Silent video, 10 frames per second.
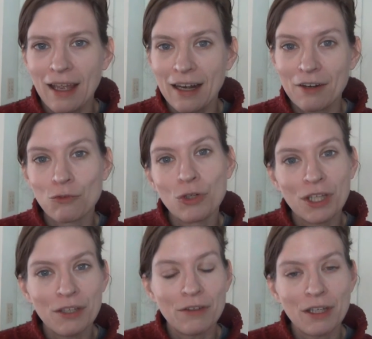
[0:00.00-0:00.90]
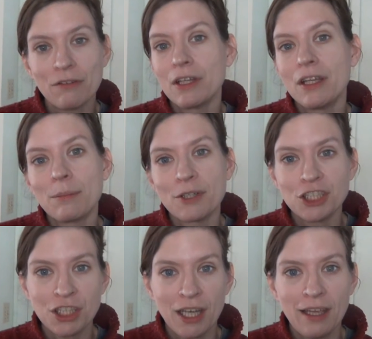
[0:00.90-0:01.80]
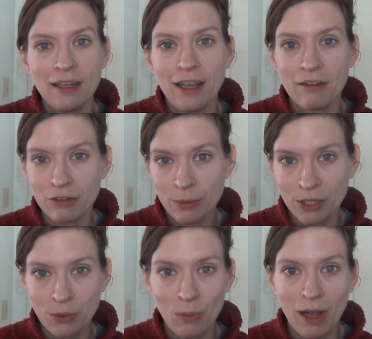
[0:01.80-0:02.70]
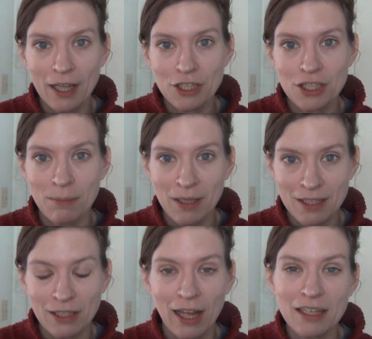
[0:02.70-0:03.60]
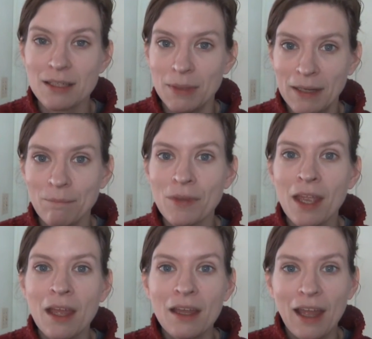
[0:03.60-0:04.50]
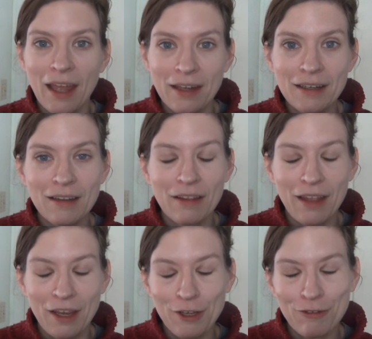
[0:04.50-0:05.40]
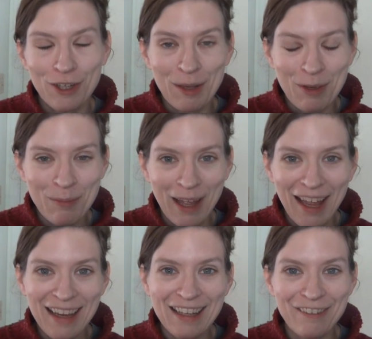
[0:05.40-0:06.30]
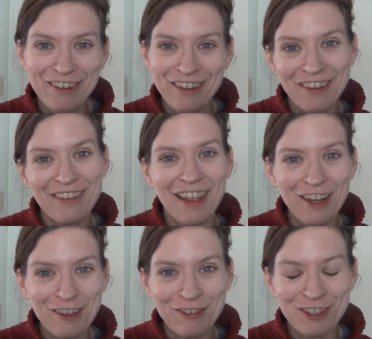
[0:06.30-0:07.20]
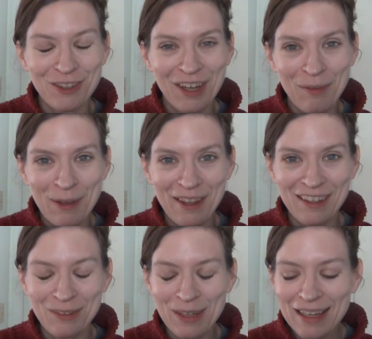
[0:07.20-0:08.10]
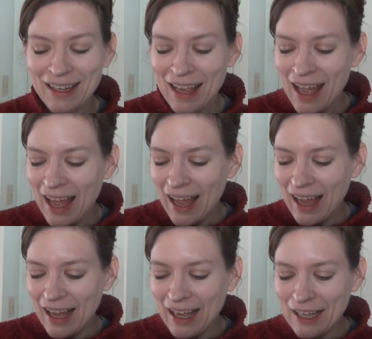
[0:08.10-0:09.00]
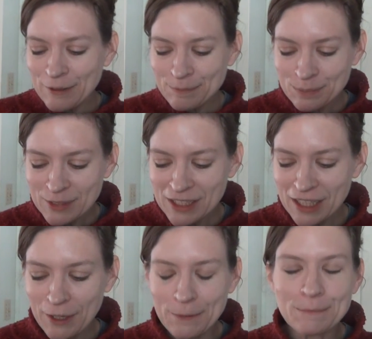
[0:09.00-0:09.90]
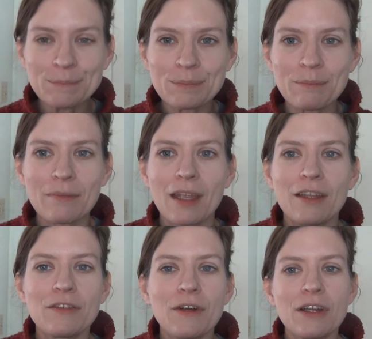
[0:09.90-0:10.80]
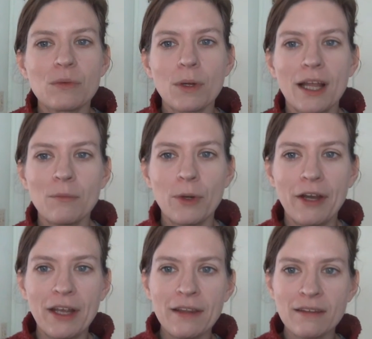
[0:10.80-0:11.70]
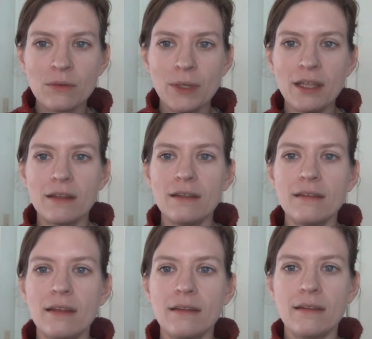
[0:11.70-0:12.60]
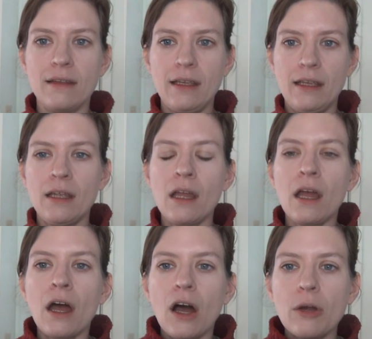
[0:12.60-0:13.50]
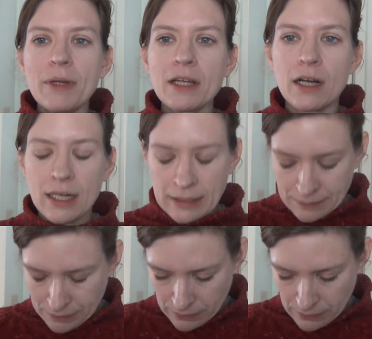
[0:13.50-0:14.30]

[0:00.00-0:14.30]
and I really, really, really appreciate everyone who watched. It meant a lot to me. And thank you for coming back, and if you're new, thank you for joining me this week. So, as far as what I'm wearing this week, this is the Omegong